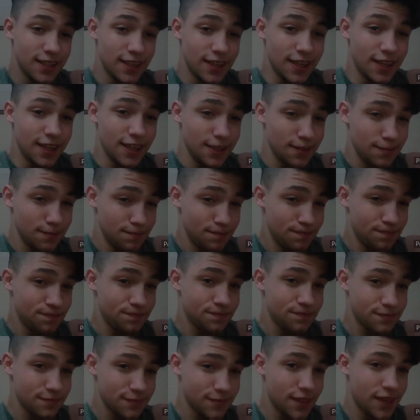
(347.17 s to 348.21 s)
and
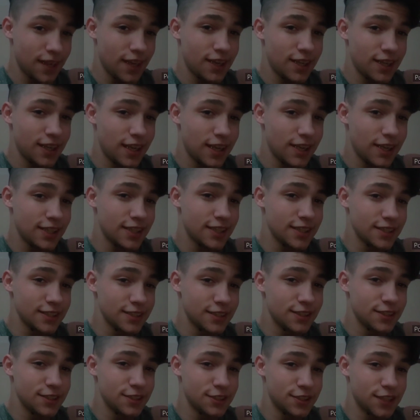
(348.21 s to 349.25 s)
I, I can
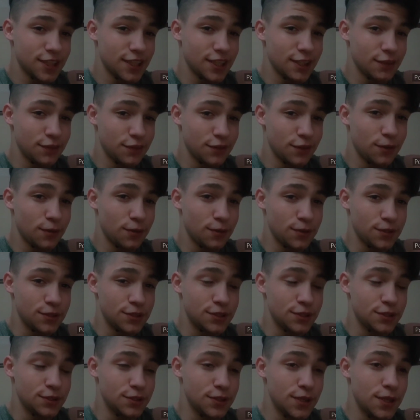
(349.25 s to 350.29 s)
understand if y'all want
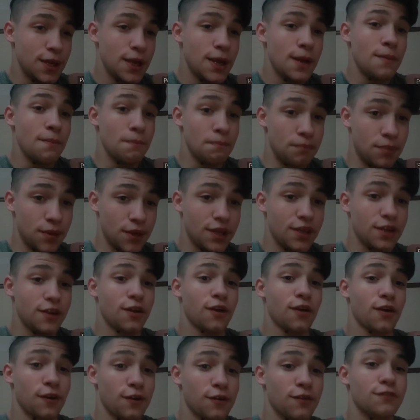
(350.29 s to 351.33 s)
to beat
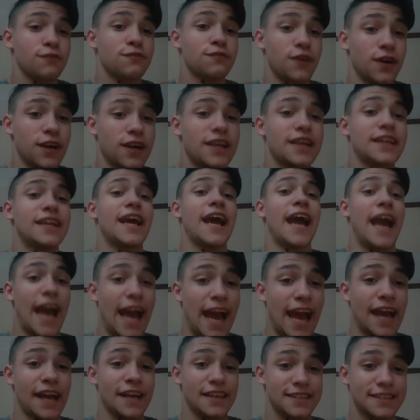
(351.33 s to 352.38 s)
her fucking
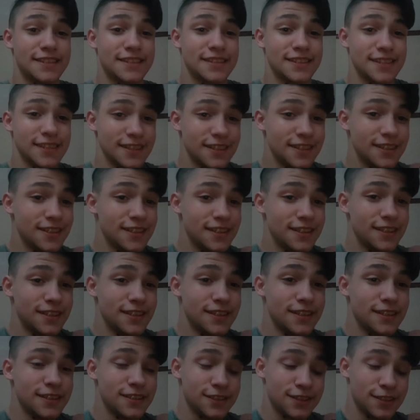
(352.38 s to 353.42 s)
ass.
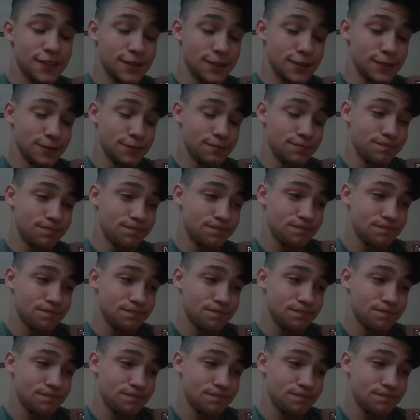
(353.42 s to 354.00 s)
So